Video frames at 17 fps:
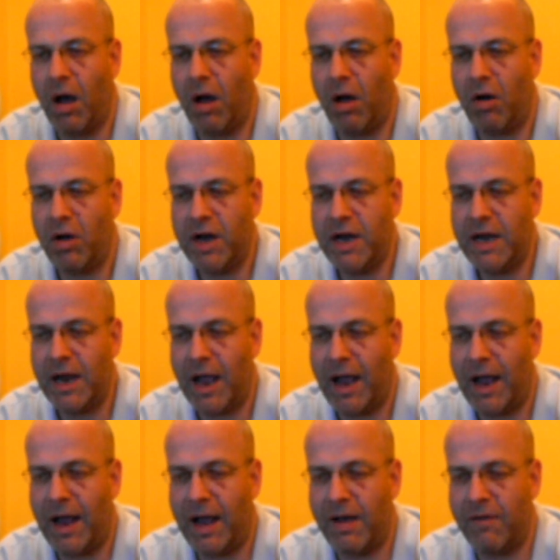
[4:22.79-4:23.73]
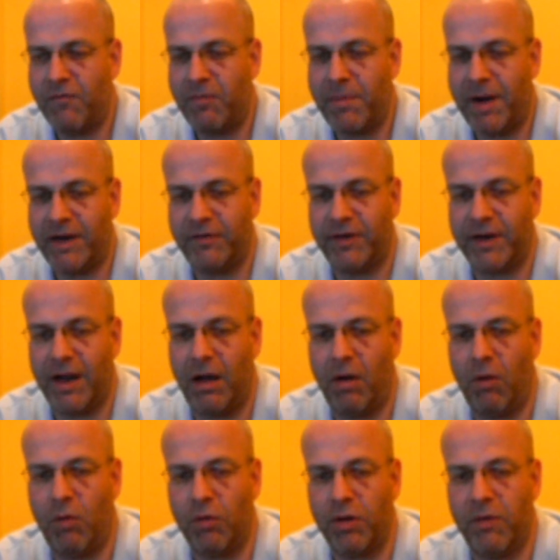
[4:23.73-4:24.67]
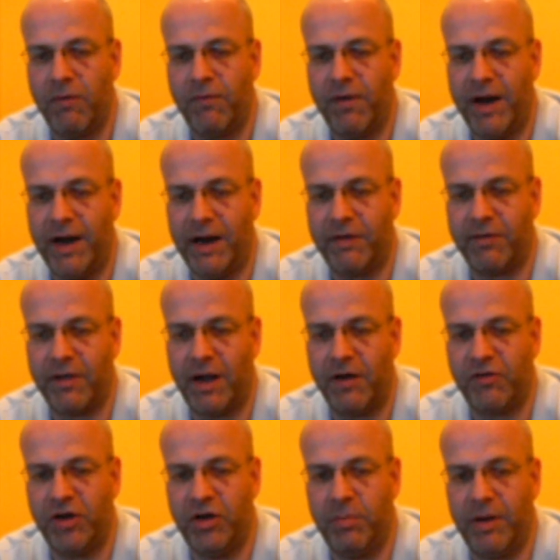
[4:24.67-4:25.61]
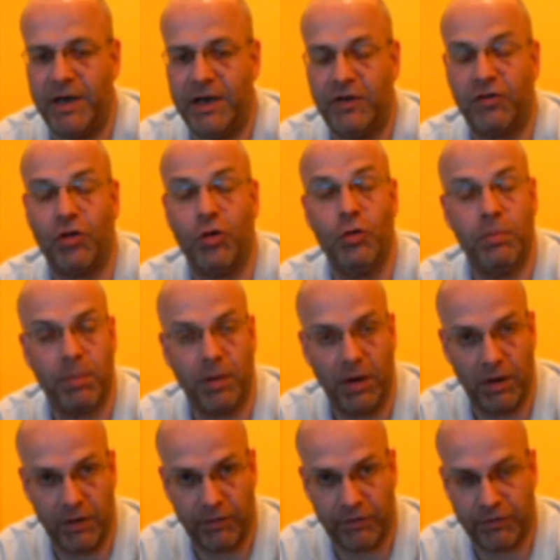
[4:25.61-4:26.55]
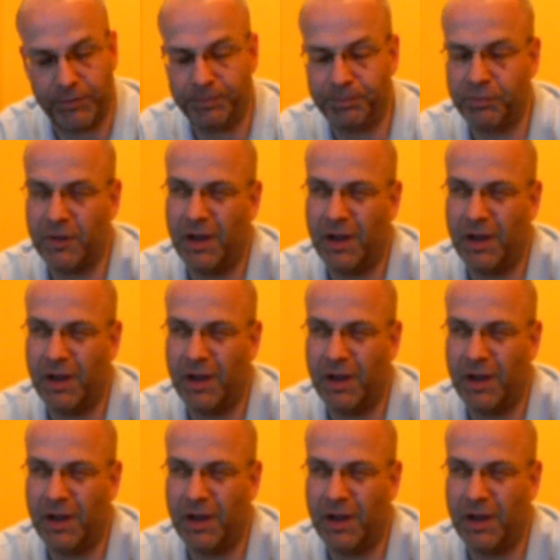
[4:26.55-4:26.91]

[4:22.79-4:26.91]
I have managed to get hold of an XRGB 2 Plus.